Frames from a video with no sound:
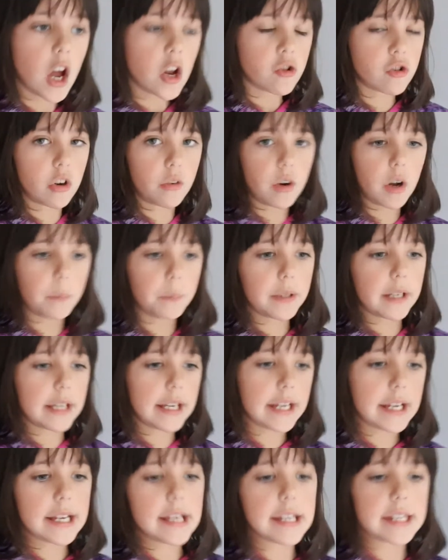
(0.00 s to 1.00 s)
Drum roll,
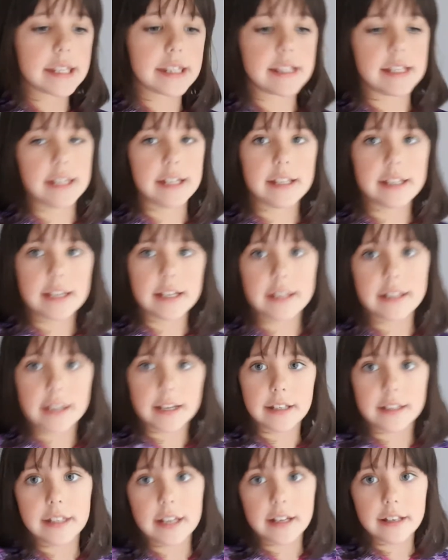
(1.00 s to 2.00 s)
please. Da,
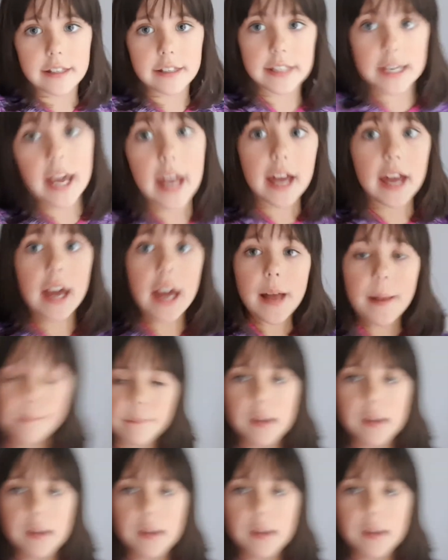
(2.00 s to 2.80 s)
da, da,